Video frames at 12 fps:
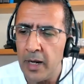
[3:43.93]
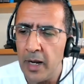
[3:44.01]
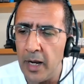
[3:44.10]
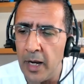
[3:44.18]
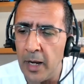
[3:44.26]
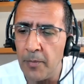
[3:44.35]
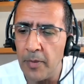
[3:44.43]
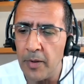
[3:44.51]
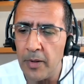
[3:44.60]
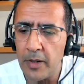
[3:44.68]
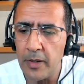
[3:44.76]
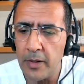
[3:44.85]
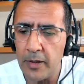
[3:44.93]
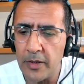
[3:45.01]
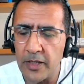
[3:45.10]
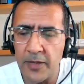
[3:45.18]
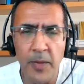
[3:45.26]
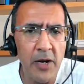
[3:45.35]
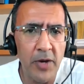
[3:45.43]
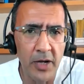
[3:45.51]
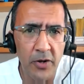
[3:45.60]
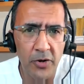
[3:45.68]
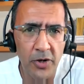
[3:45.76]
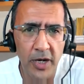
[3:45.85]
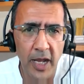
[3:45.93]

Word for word: um, smearing Dr.